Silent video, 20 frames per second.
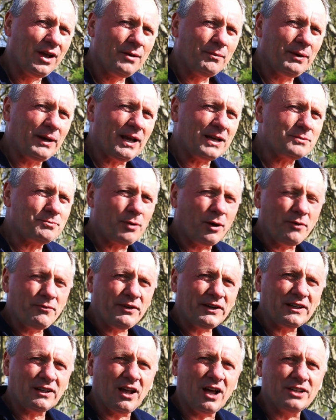but has
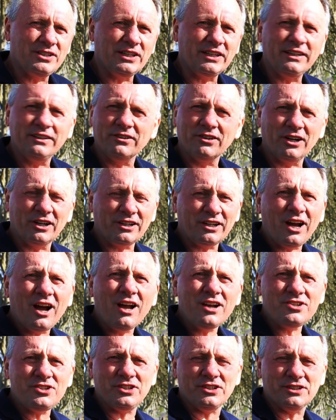perfect logic in our
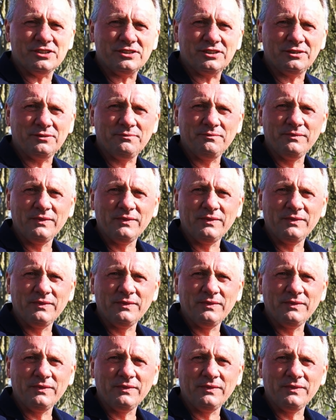unconscious.